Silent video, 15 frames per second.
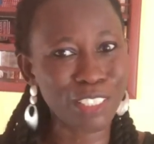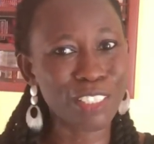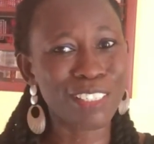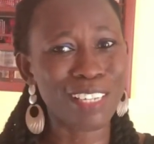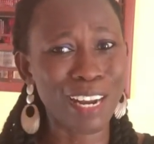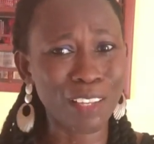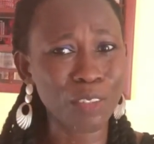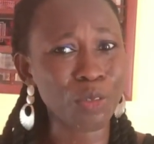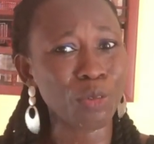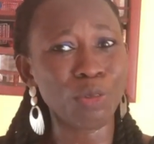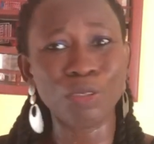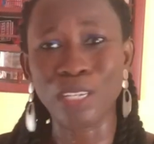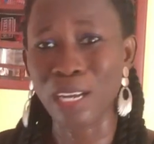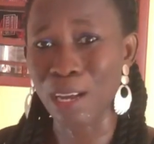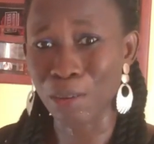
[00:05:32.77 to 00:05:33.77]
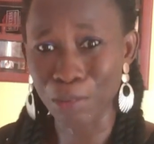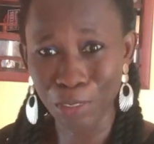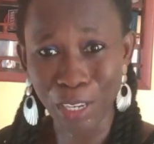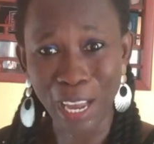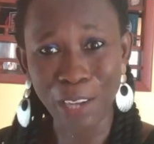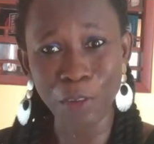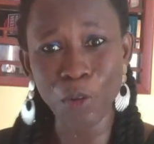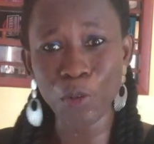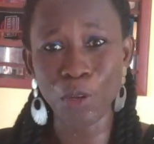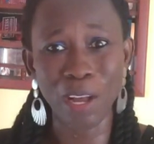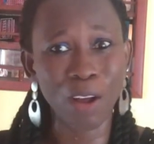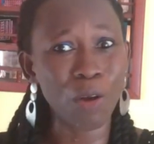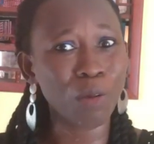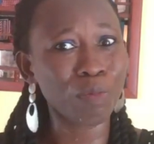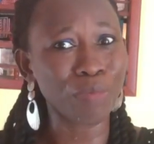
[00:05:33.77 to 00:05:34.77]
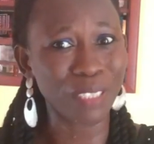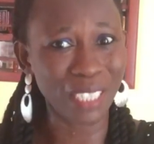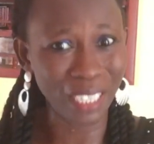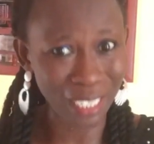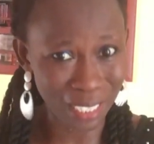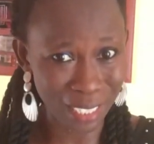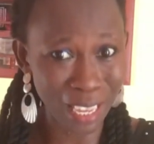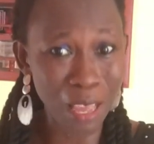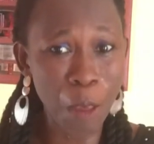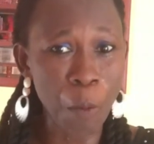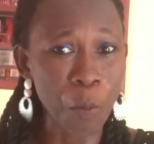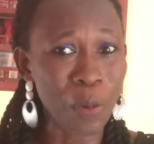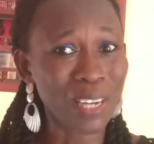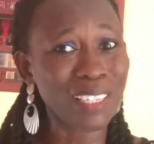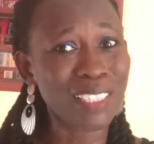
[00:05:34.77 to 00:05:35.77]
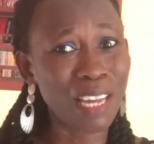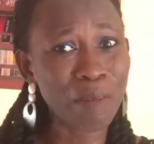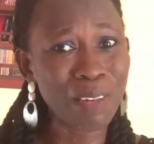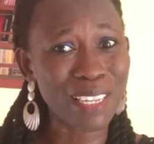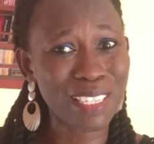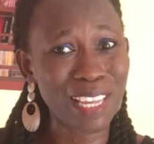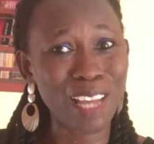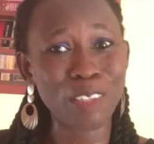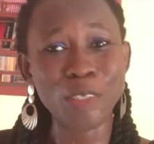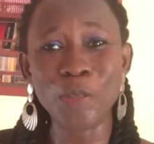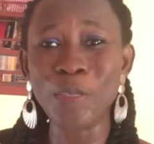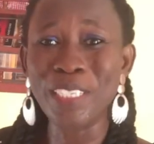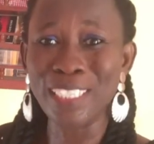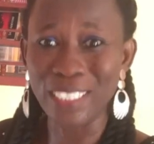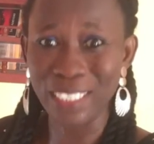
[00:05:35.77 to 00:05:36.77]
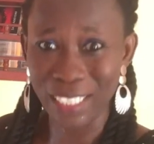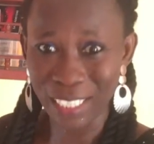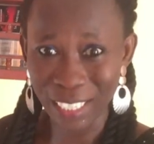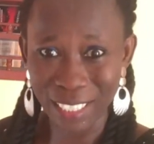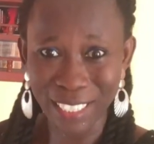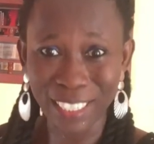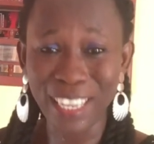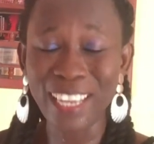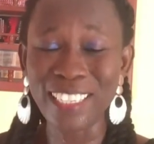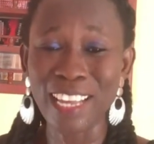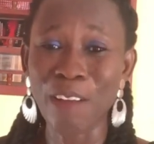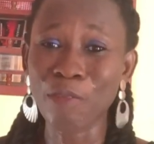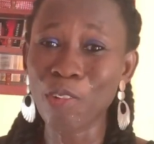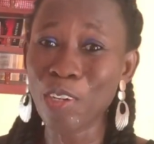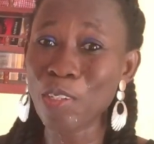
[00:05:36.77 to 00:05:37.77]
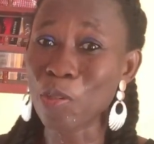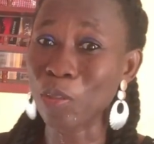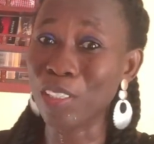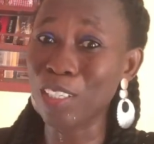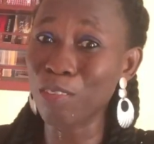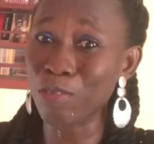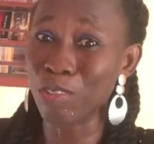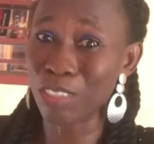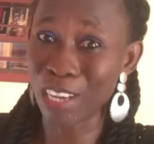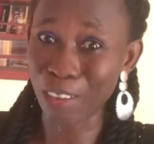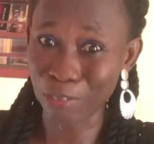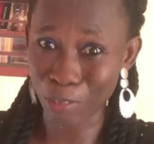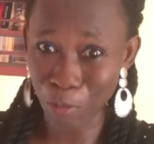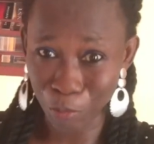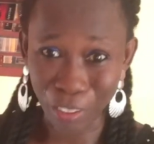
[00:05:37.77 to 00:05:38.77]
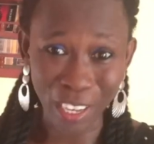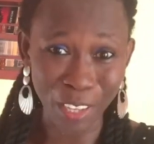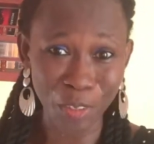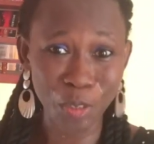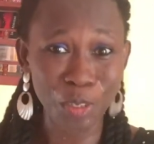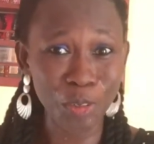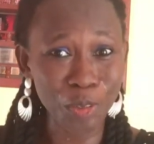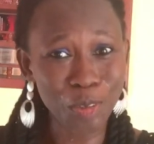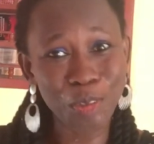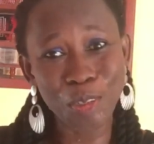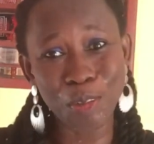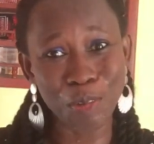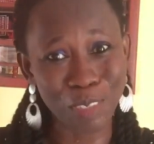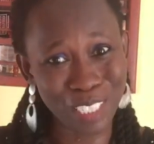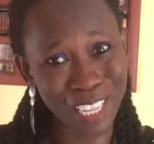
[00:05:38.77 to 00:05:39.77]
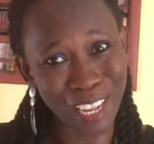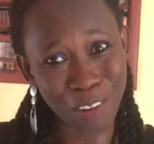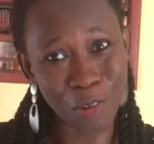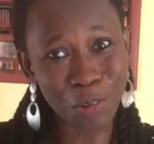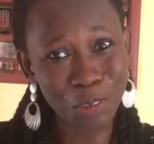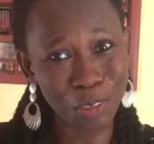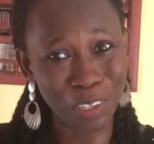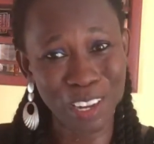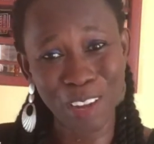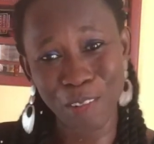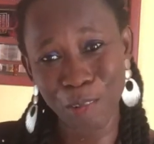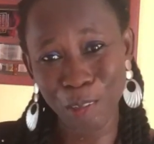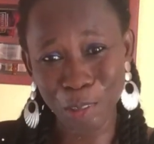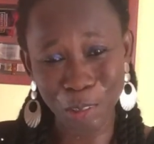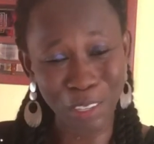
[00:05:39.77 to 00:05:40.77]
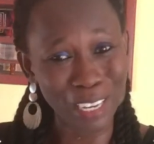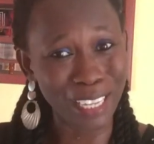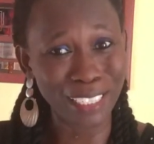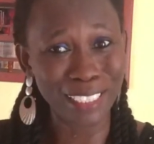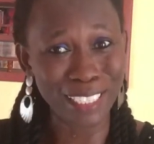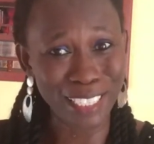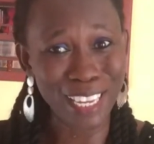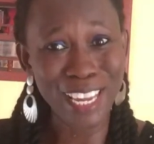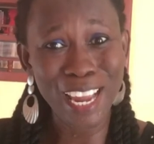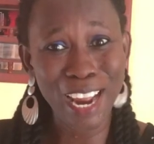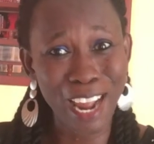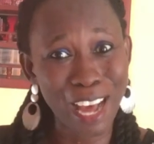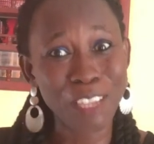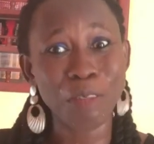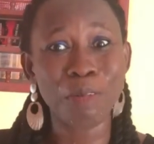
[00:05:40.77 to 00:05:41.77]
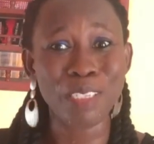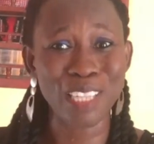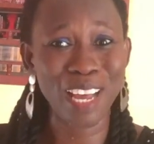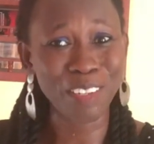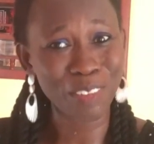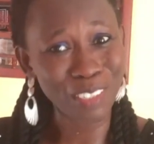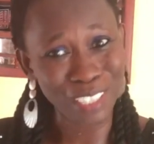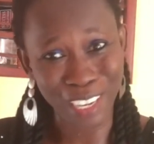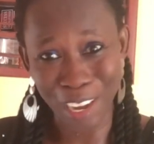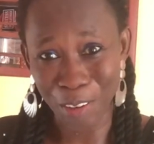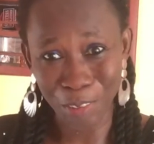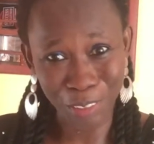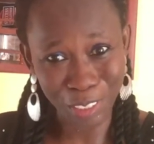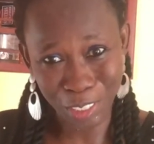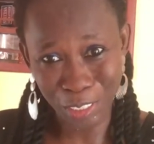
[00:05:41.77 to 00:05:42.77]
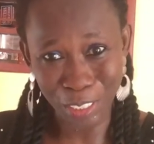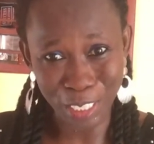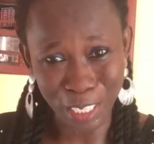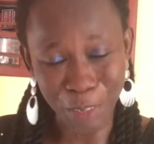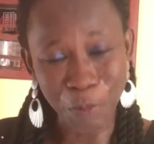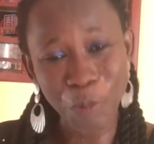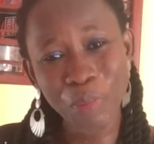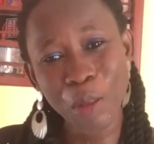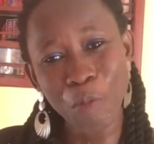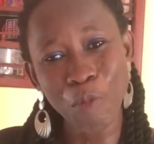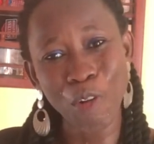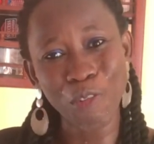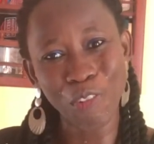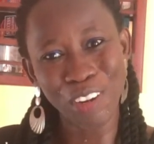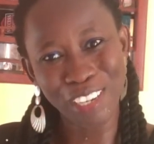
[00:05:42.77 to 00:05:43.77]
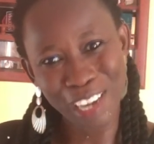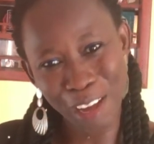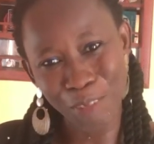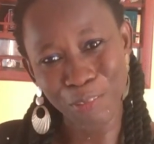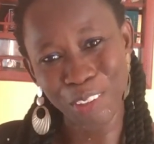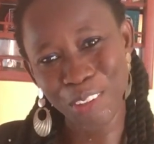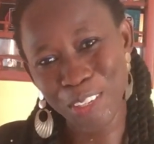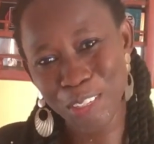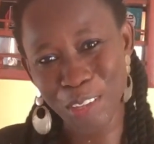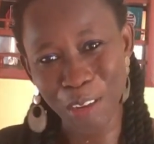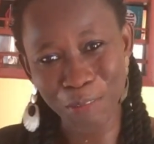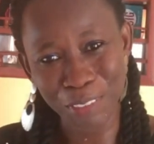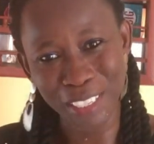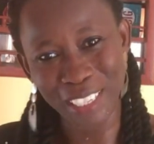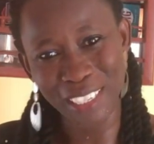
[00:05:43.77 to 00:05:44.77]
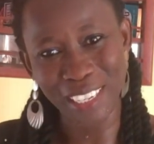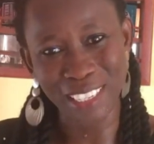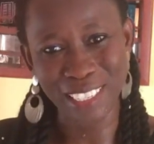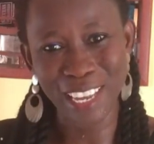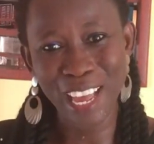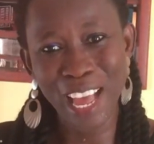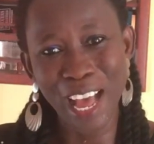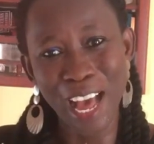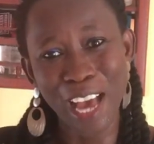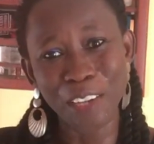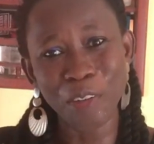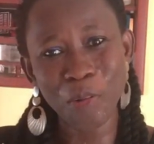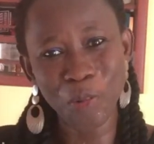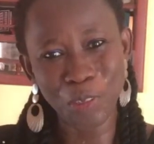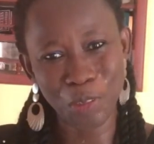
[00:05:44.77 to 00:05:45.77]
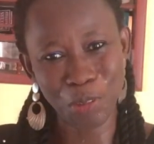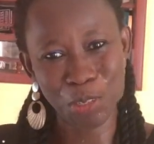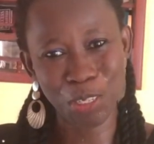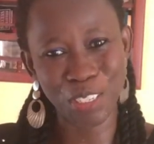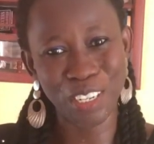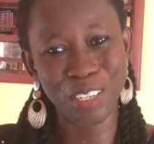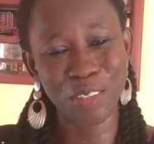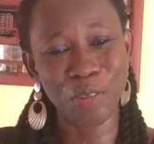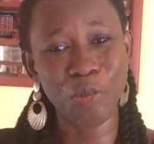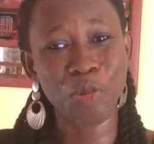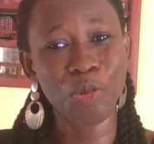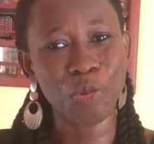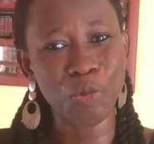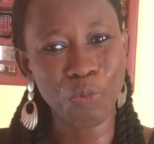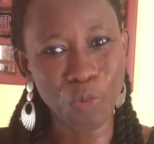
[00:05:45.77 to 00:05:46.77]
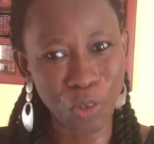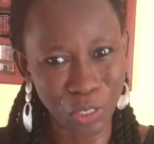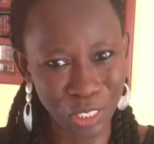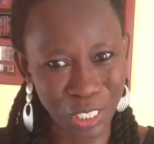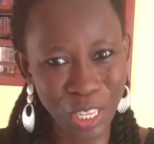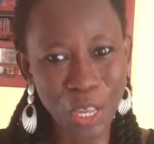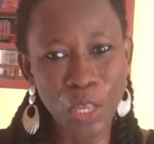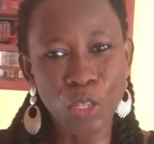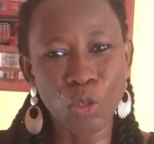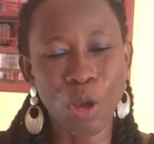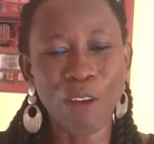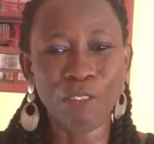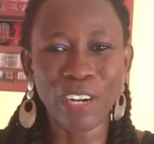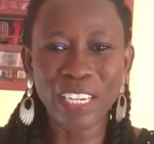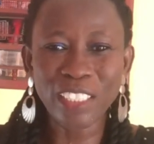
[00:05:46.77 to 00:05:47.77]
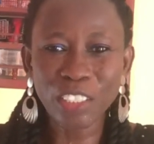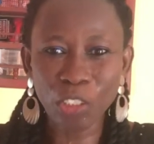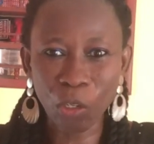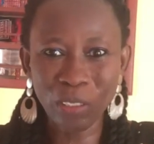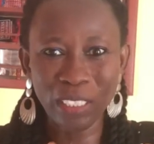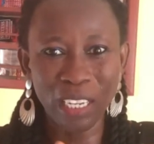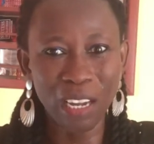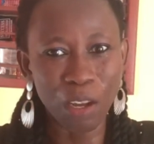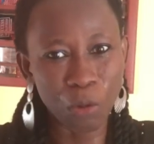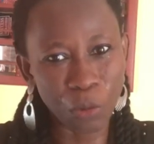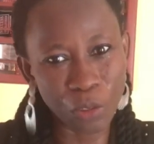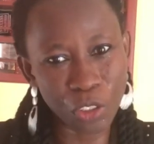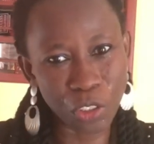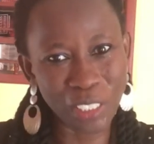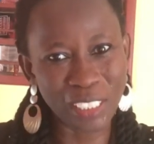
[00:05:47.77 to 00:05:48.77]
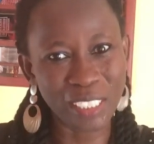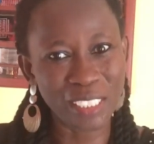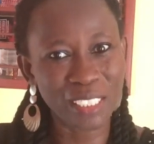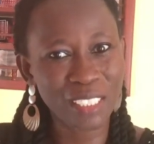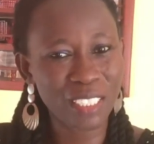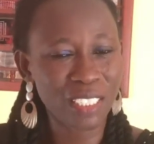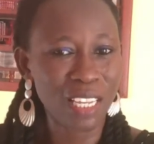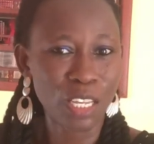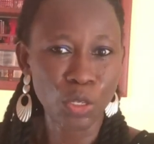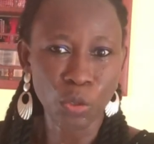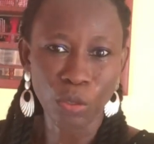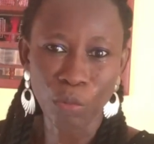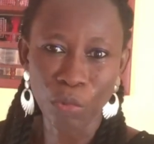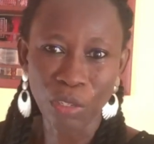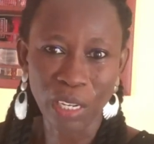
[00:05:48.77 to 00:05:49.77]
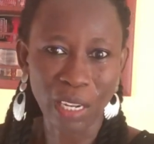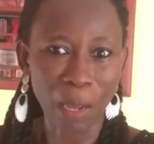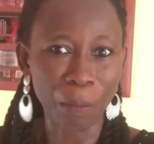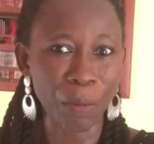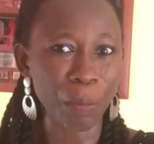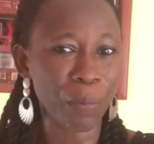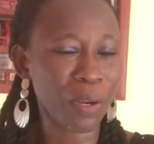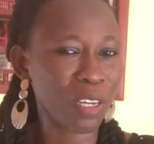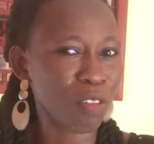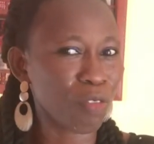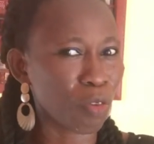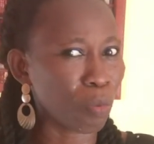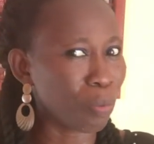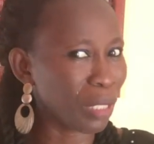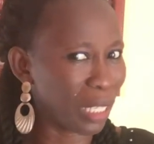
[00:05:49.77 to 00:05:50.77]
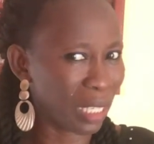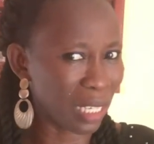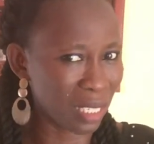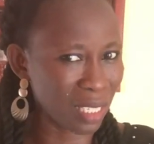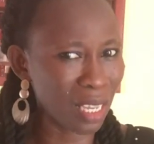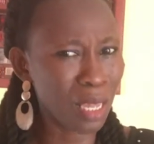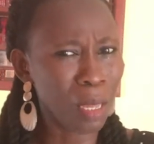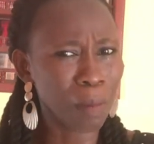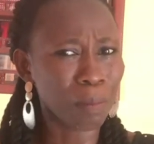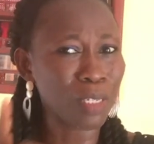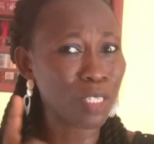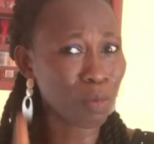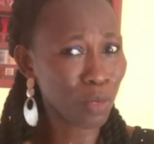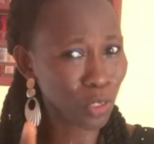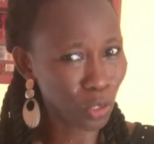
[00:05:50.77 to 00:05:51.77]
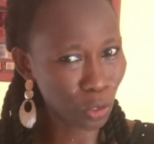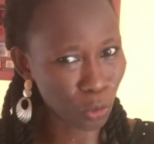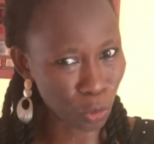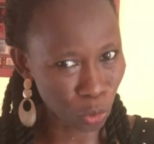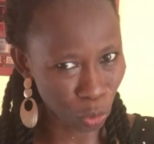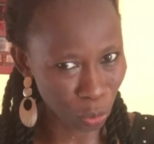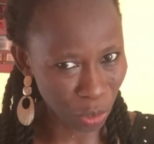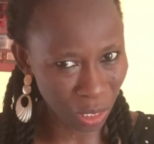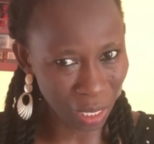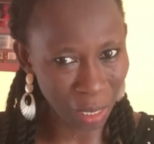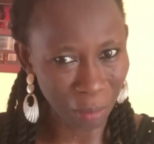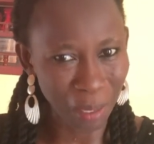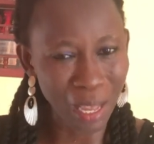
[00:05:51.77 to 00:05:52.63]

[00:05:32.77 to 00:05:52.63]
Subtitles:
trying to do the calculation. I know you are all beginners. By the time I start doing the shirt, yes, I'm going to give you that formula. So you too, you start hold your calculator like this and you start doing the calculation yourself. But for now, because you are beginners, I don't want to stress you too much. So I've already done the calculation in the digital sewing book that I'm preparing for beginners. Please make sure you subscribe